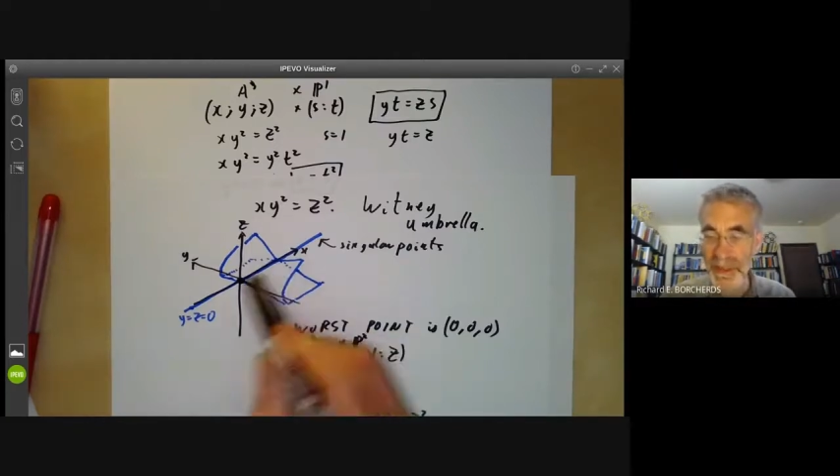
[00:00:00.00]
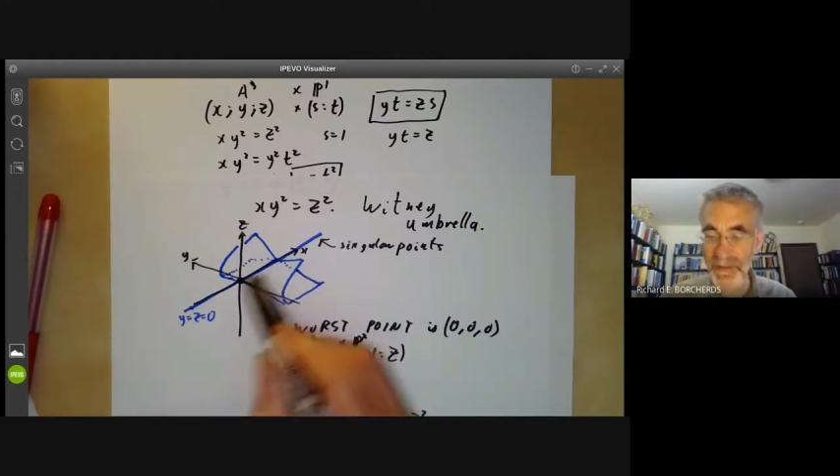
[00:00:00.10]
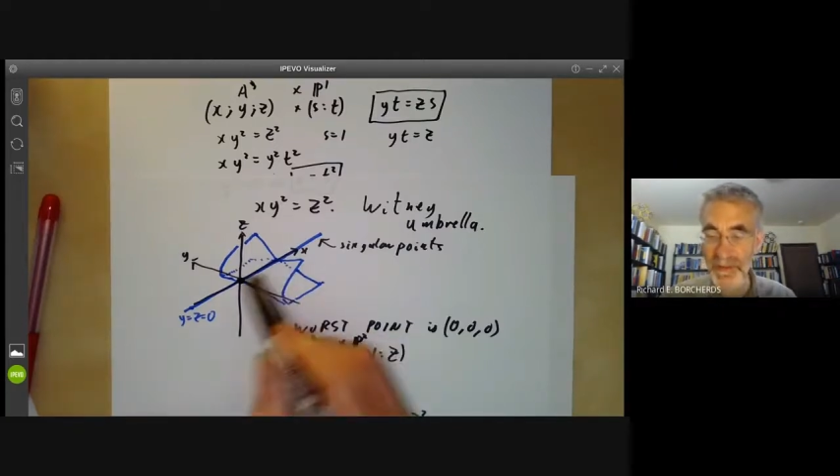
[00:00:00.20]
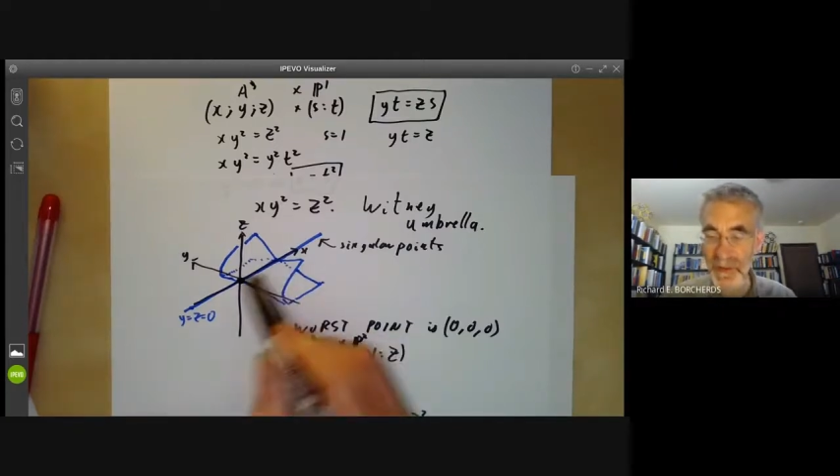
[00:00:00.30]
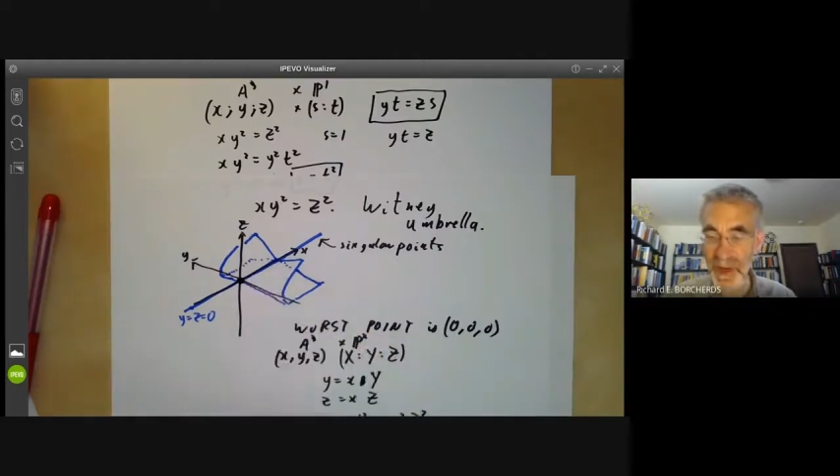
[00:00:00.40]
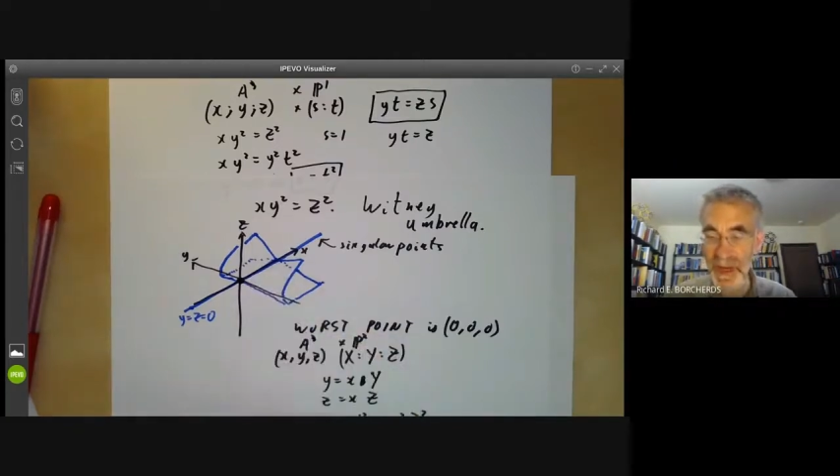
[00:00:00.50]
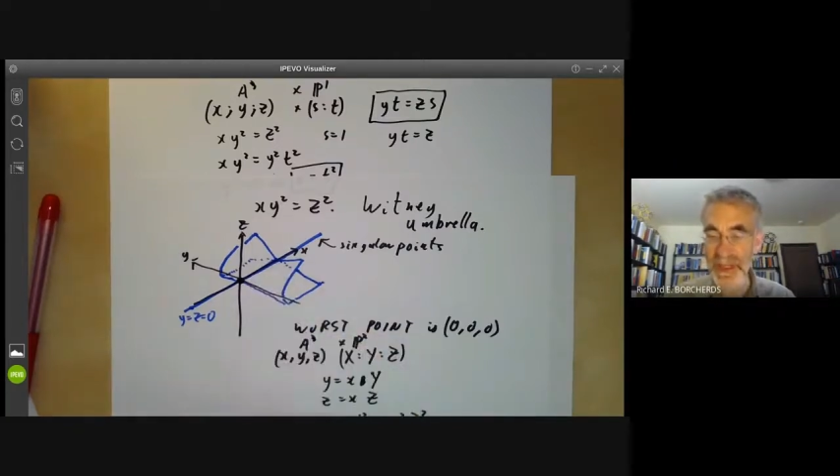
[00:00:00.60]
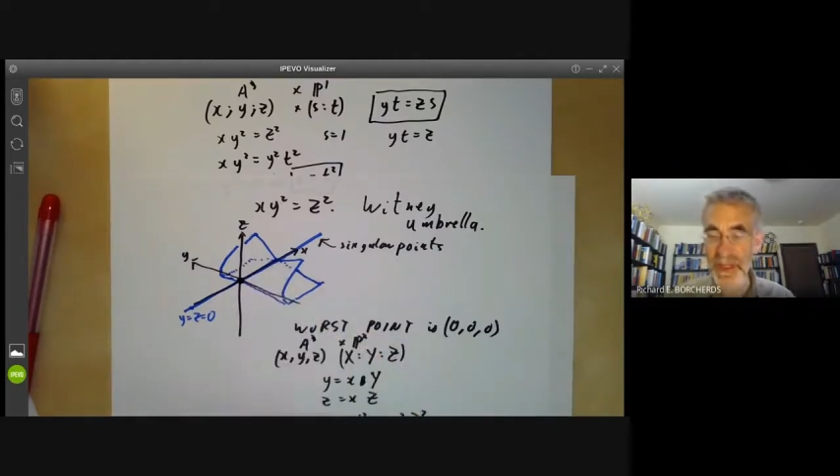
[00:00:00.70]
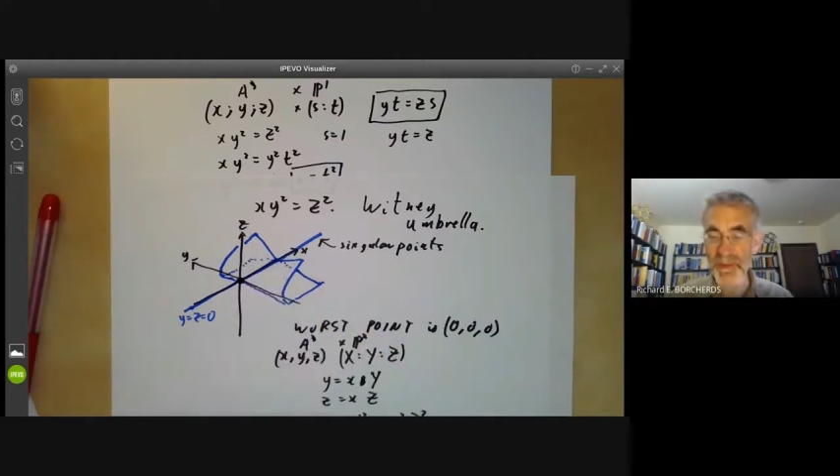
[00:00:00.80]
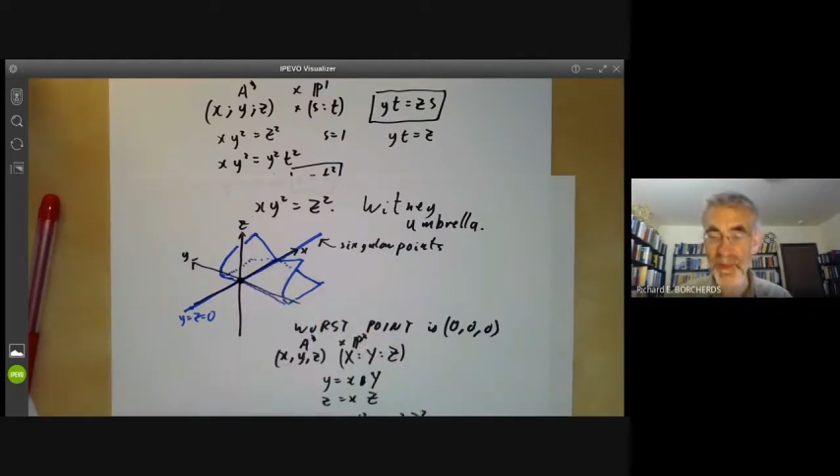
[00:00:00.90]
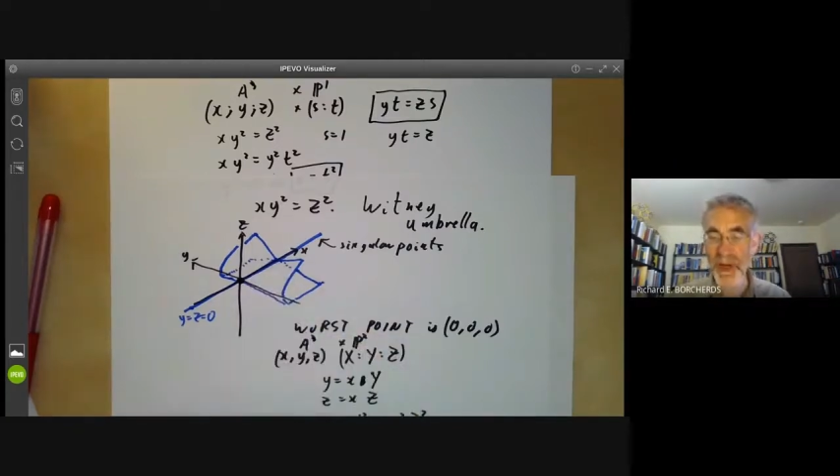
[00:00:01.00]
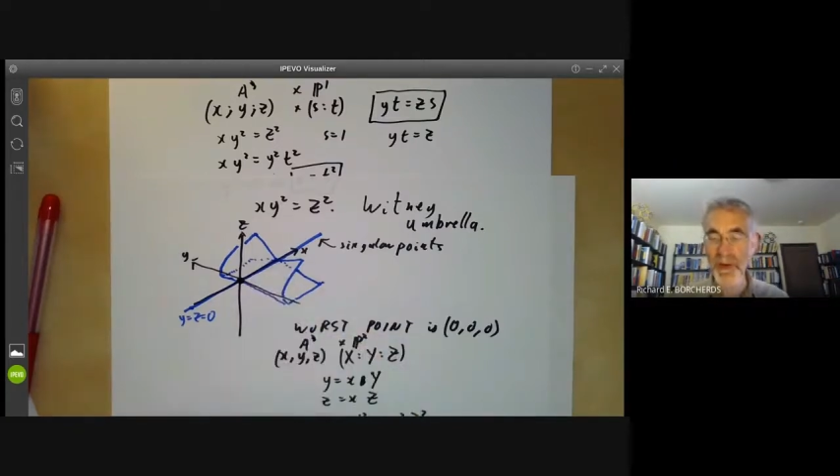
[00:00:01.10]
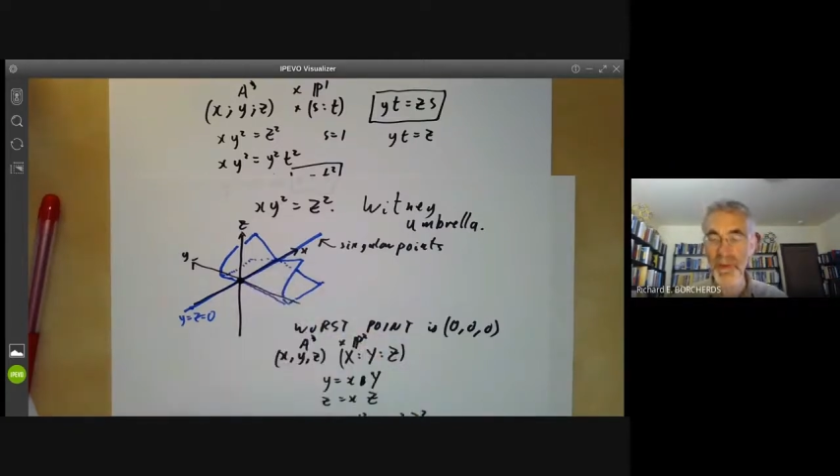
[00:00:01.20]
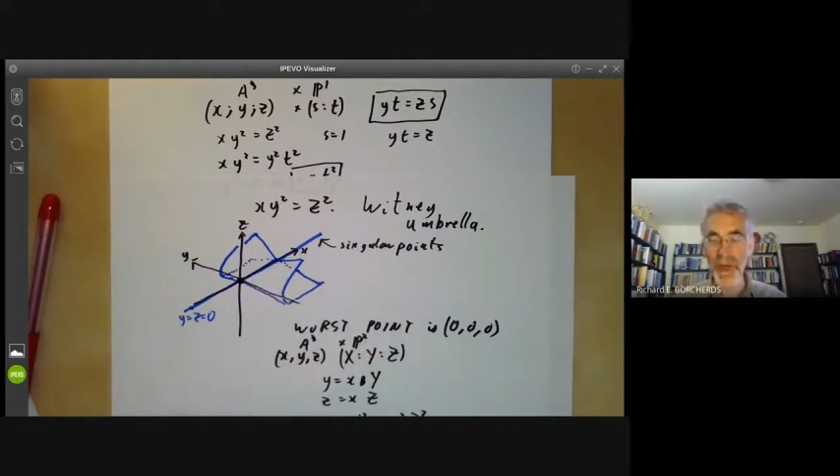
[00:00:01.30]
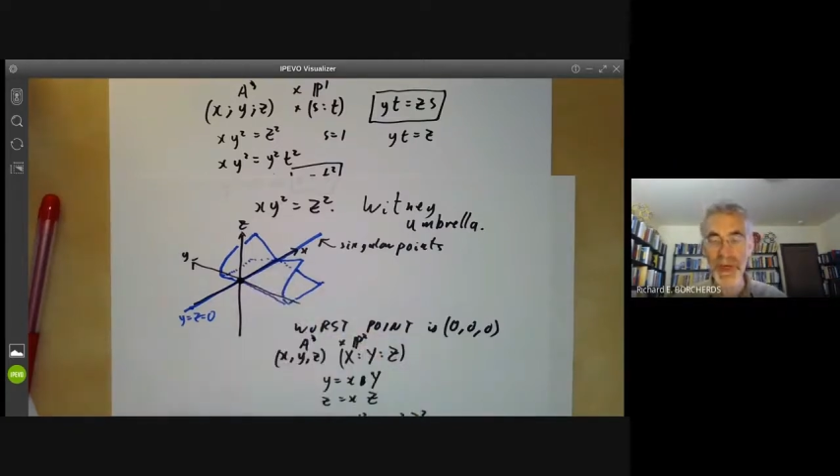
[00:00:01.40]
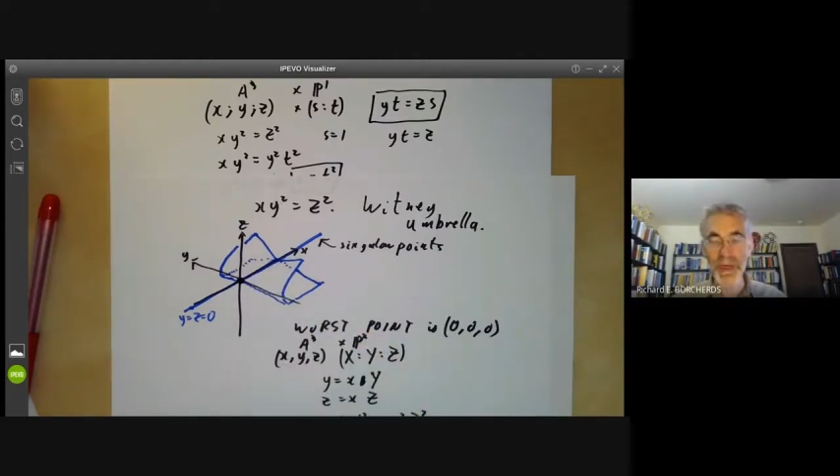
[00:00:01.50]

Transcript: varieties by repeatedly